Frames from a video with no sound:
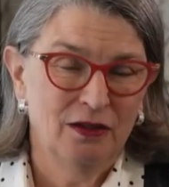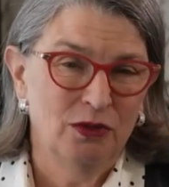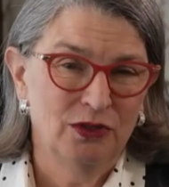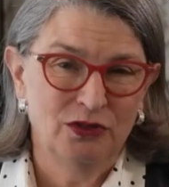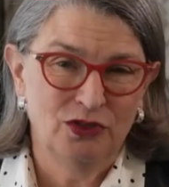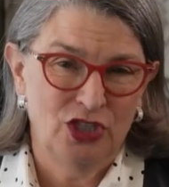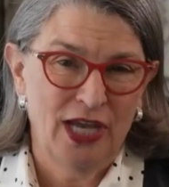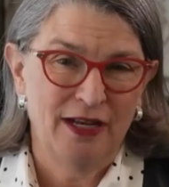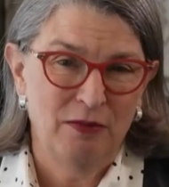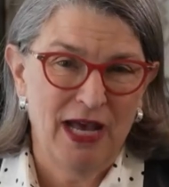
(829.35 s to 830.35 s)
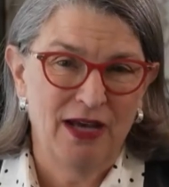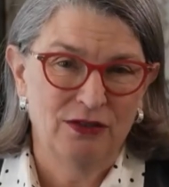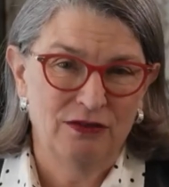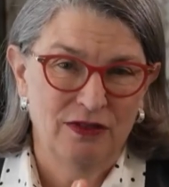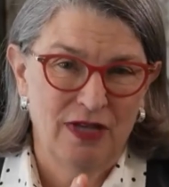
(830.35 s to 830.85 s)
will chat
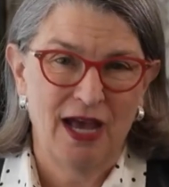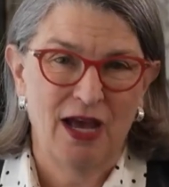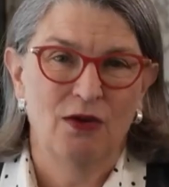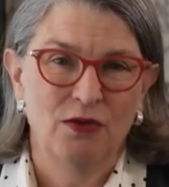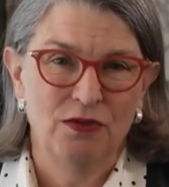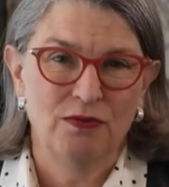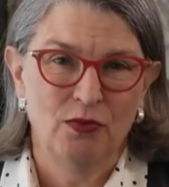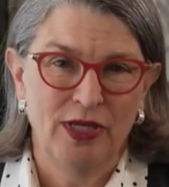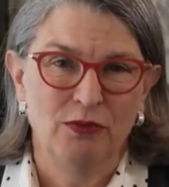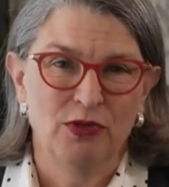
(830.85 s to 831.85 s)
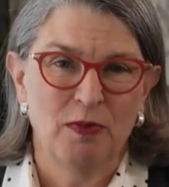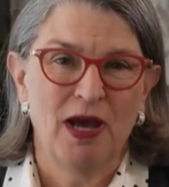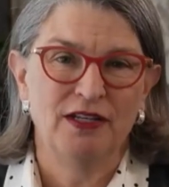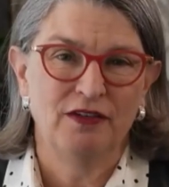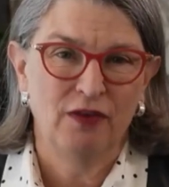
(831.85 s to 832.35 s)
about how we
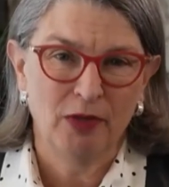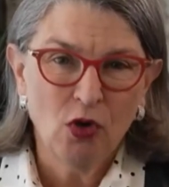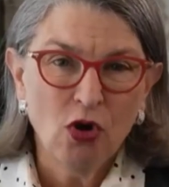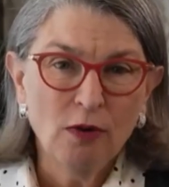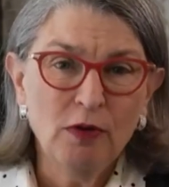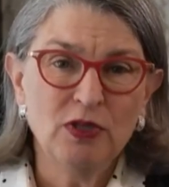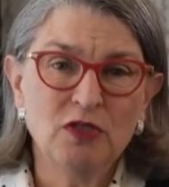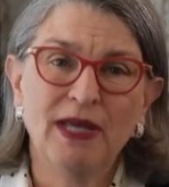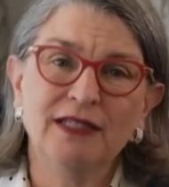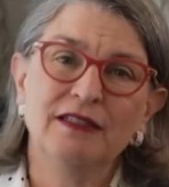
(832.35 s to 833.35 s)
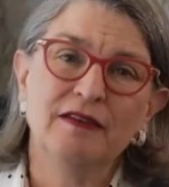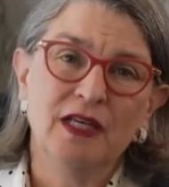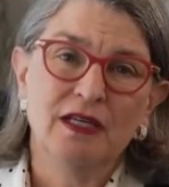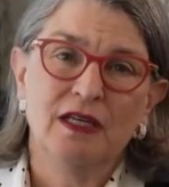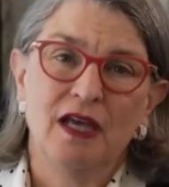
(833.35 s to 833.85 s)
responded from a corporate
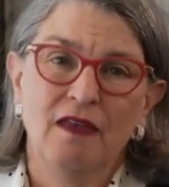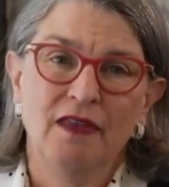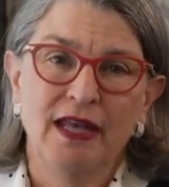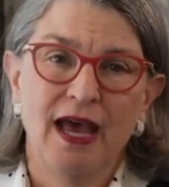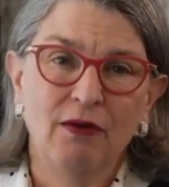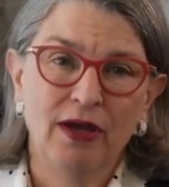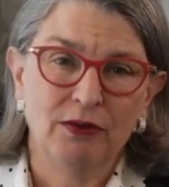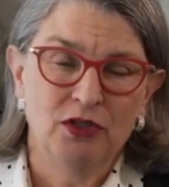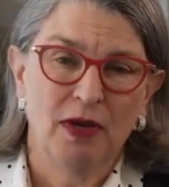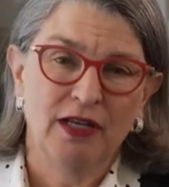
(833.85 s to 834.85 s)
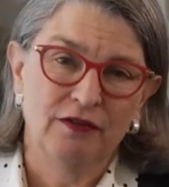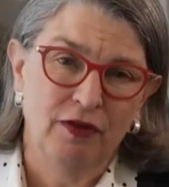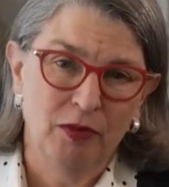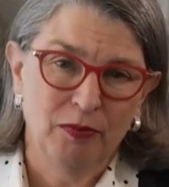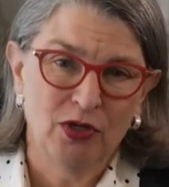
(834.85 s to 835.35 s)
perspective and then how I responded
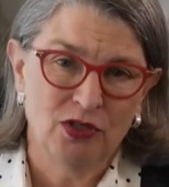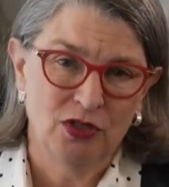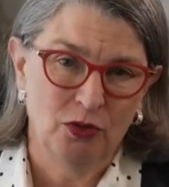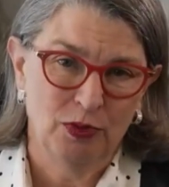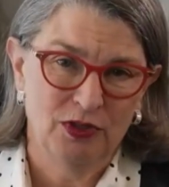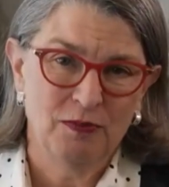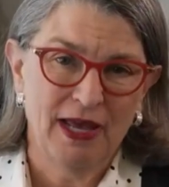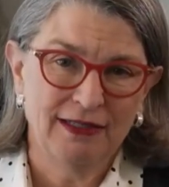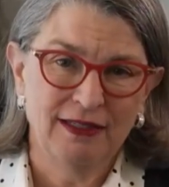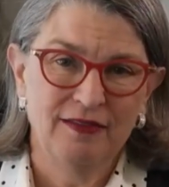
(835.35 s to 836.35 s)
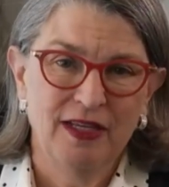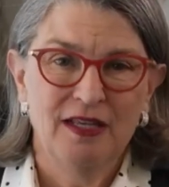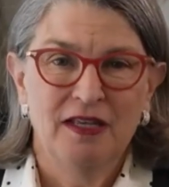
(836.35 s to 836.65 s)
from a personal perspective.